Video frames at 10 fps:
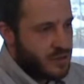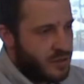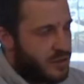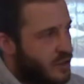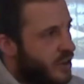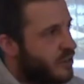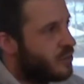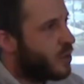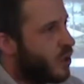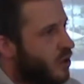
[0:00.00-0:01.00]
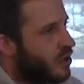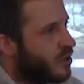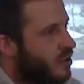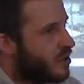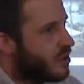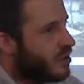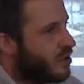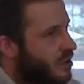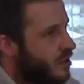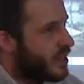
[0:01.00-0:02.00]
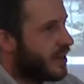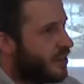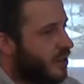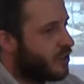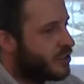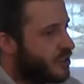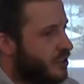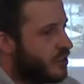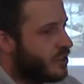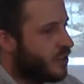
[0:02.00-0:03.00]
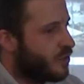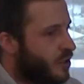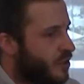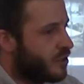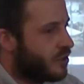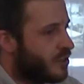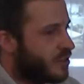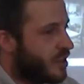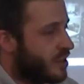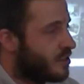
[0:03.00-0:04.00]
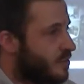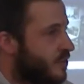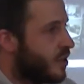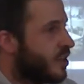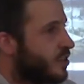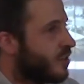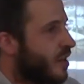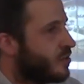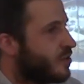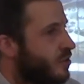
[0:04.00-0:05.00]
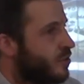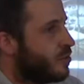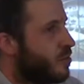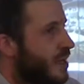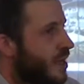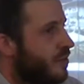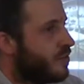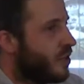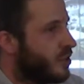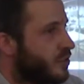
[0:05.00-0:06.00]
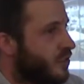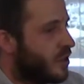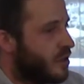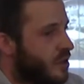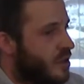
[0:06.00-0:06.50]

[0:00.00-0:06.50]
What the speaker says: Designers Block, again last year, if we could take some furniture out to Milan Furniture Fair.